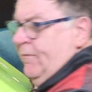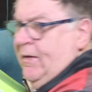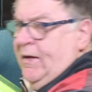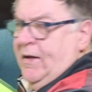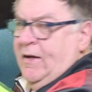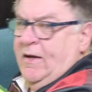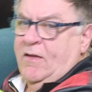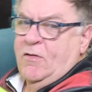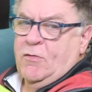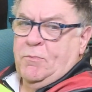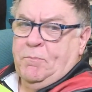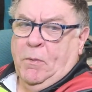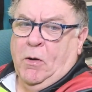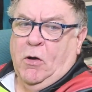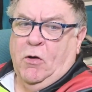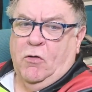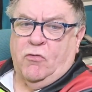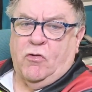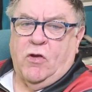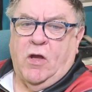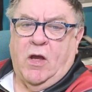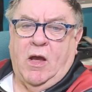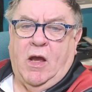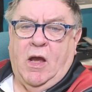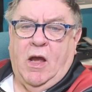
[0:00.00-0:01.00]
in its
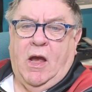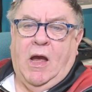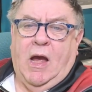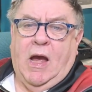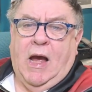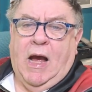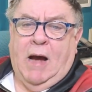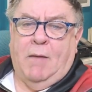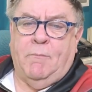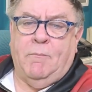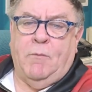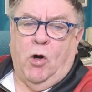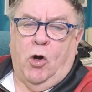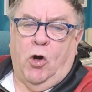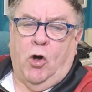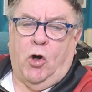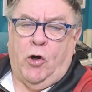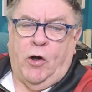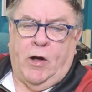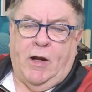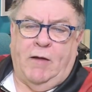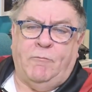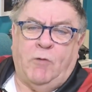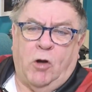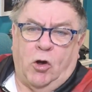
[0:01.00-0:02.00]
box. I've not
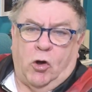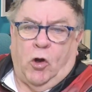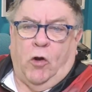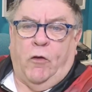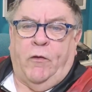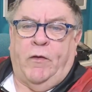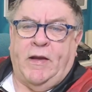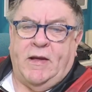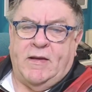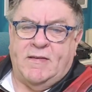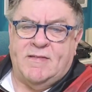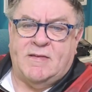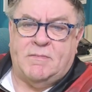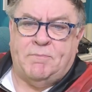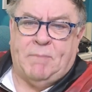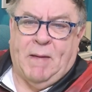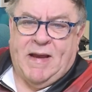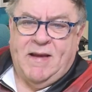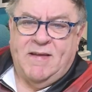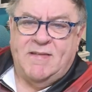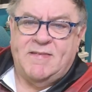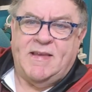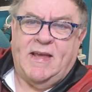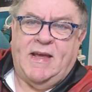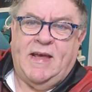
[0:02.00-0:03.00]
got the
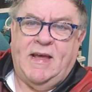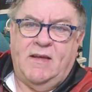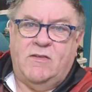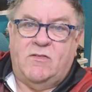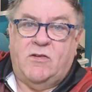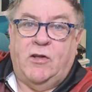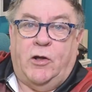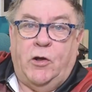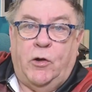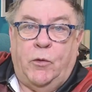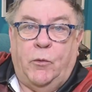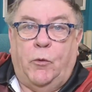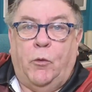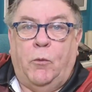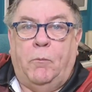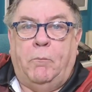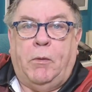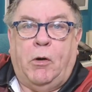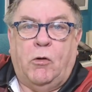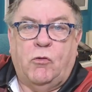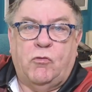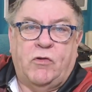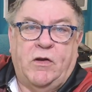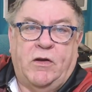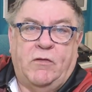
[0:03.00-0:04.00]
space here to do an
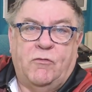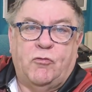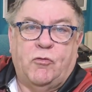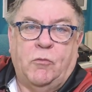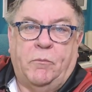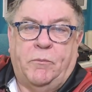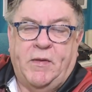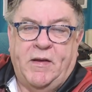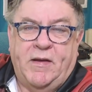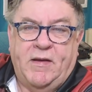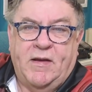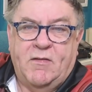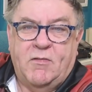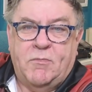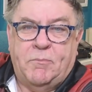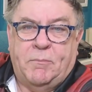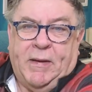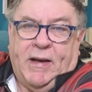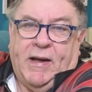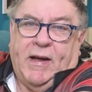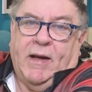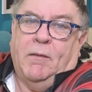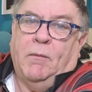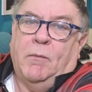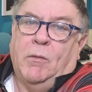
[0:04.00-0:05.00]
unboxing of something this
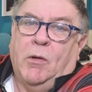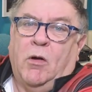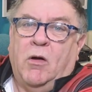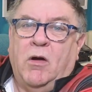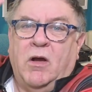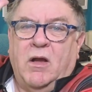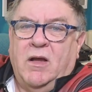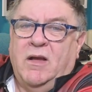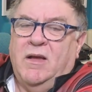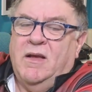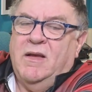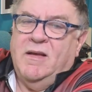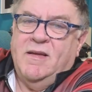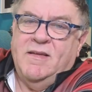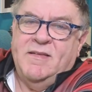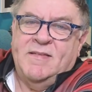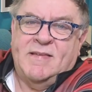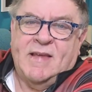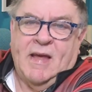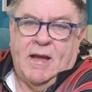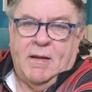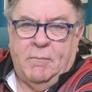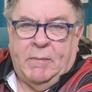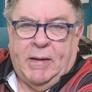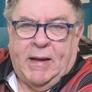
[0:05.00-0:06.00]
big, and I'm not
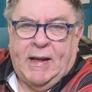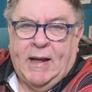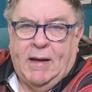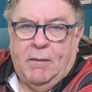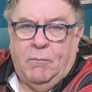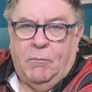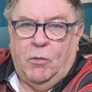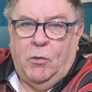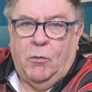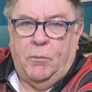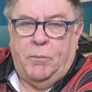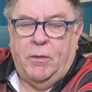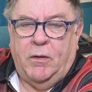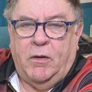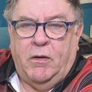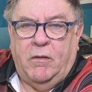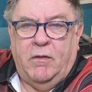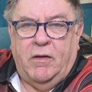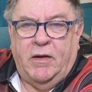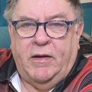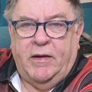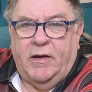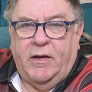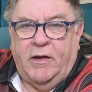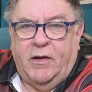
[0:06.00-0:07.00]
setting my camera up
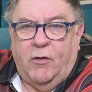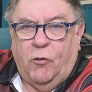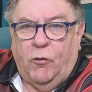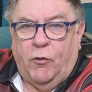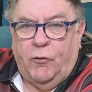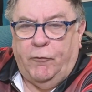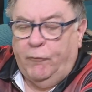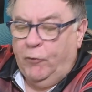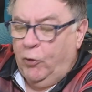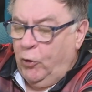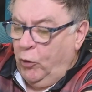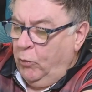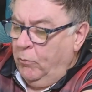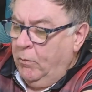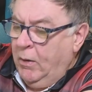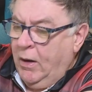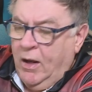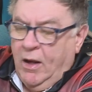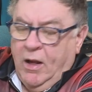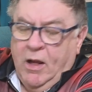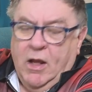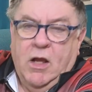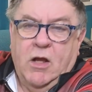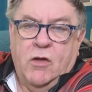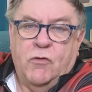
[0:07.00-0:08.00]
in another room.
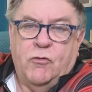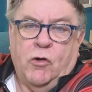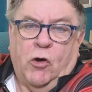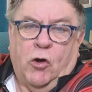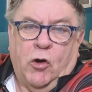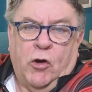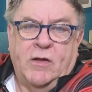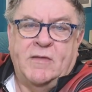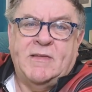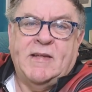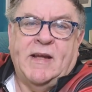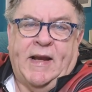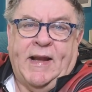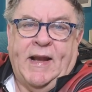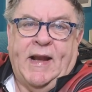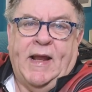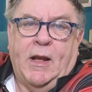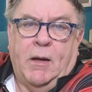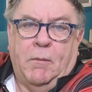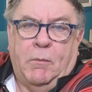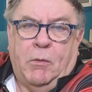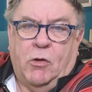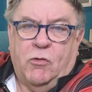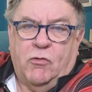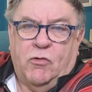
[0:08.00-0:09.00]
So I'm going to take it out
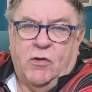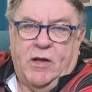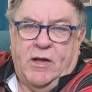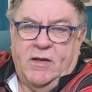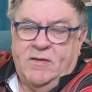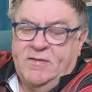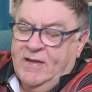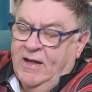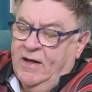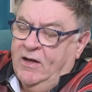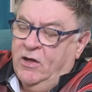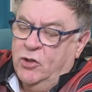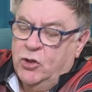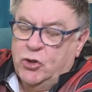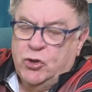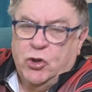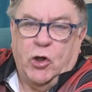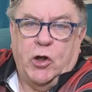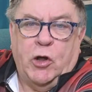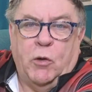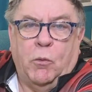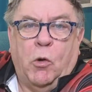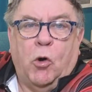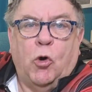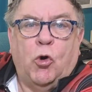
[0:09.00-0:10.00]
of the box in a second,
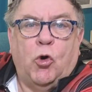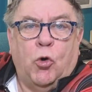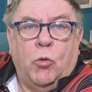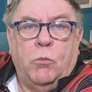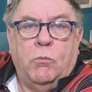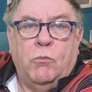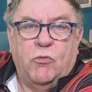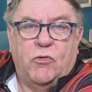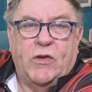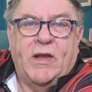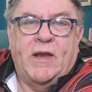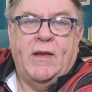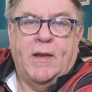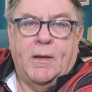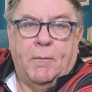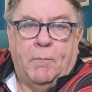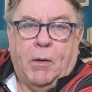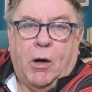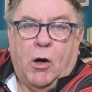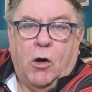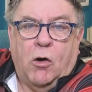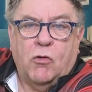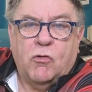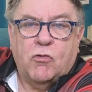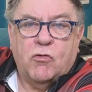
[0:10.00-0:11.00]
show you what comes in the
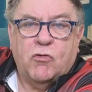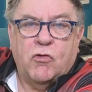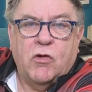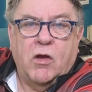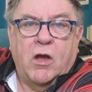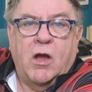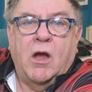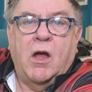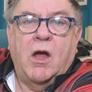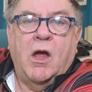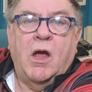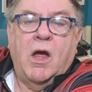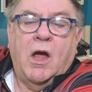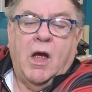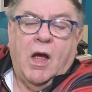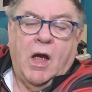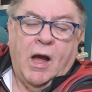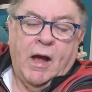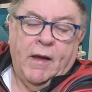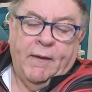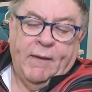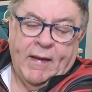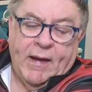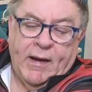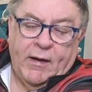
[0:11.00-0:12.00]
box,
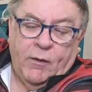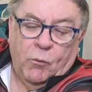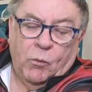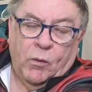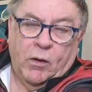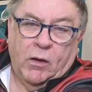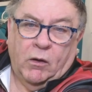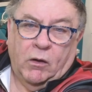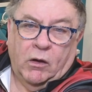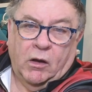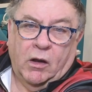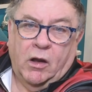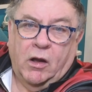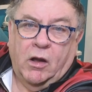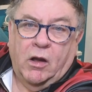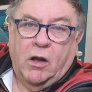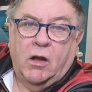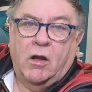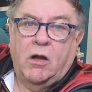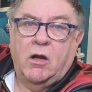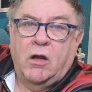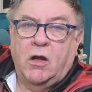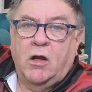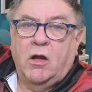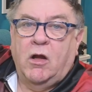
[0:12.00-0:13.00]
and then
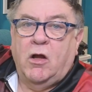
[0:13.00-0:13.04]
we'll